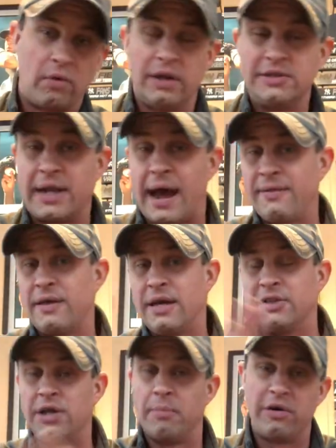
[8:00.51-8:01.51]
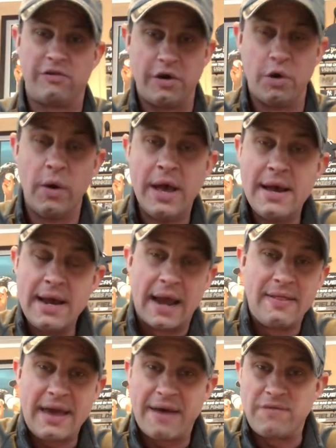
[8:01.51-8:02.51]
runs it. I think he's number two
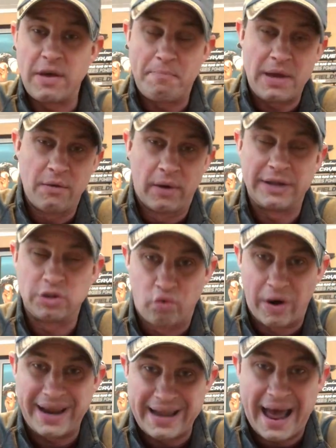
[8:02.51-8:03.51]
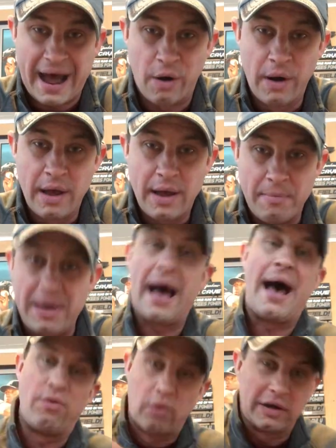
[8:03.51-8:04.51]
in the MVP race right now
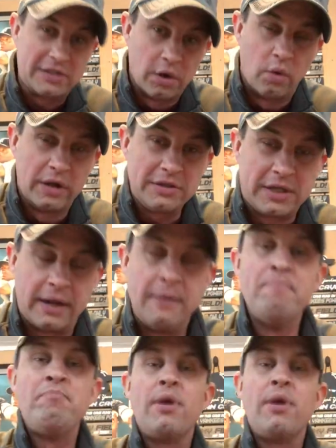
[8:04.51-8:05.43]
behind Russell Wilson.